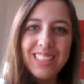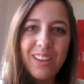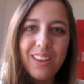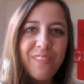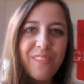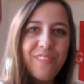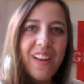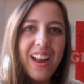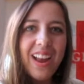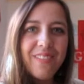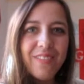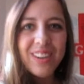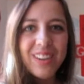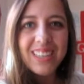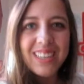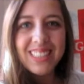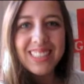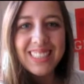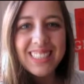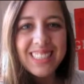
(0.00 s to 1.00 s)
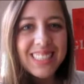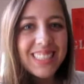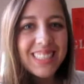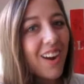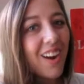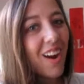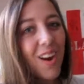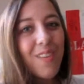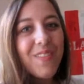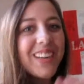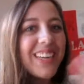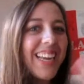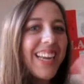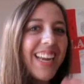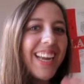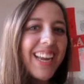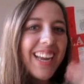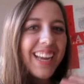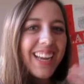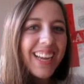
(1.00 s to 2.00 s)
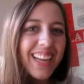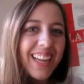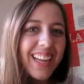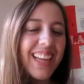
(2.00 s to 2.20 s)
your favorite, Sister Irvany.